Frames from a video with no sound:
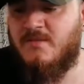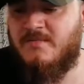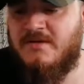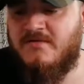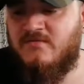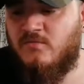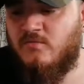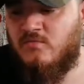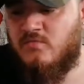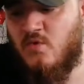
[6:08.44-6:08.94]
to
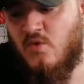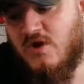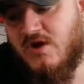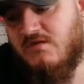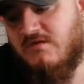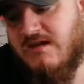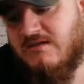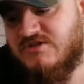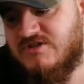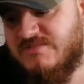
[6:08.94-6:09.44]
be walking
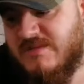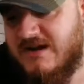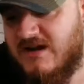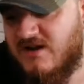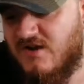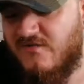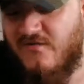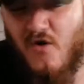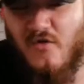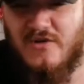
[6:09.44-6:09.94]
around smelling
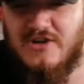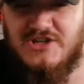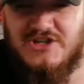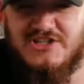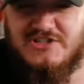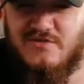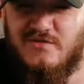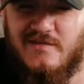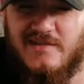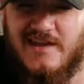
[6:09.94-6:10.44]
of
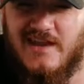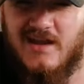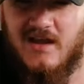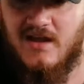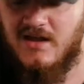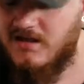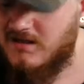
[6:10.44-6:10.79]
oranges or vanilla,